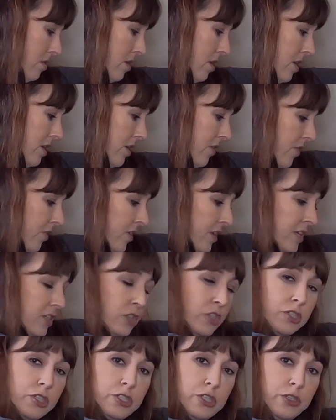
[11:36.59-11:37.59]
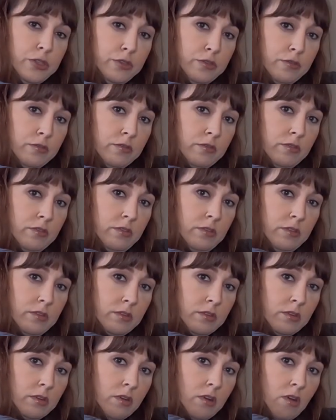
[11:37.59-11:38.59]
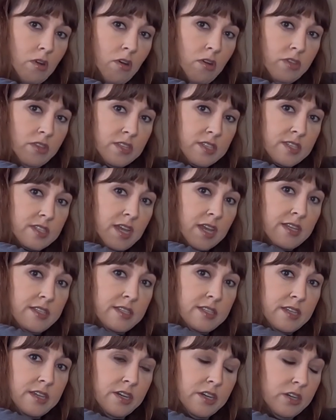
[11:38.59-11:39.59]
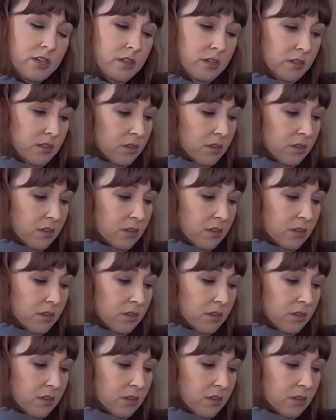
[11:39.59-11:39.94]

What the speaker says: another inch or two on the sides here.